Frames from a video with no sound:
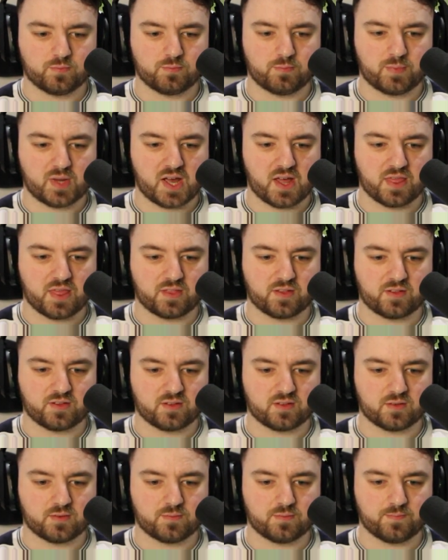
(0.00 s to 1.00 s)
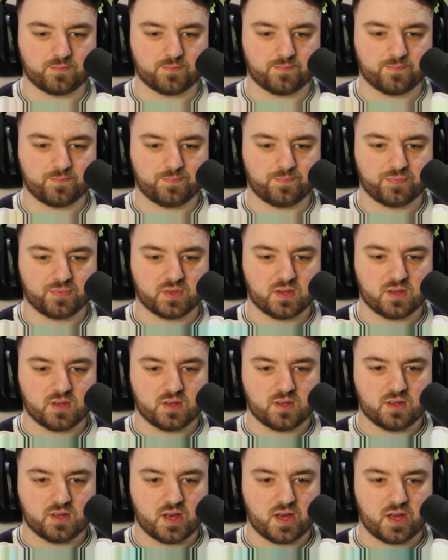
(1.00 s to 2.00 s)
paths.
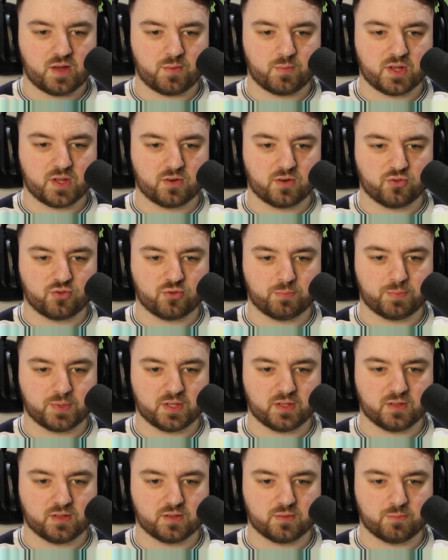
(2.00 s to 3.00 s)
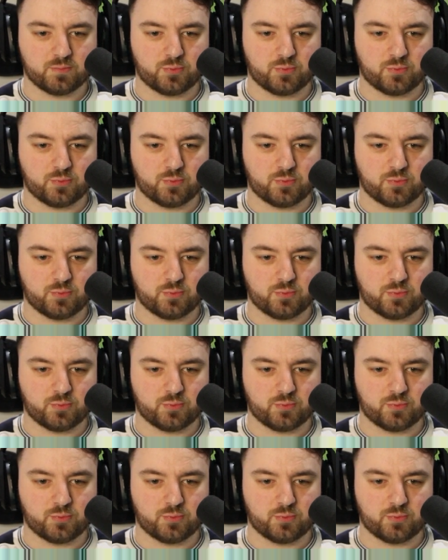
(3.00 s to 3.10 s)
And we can also build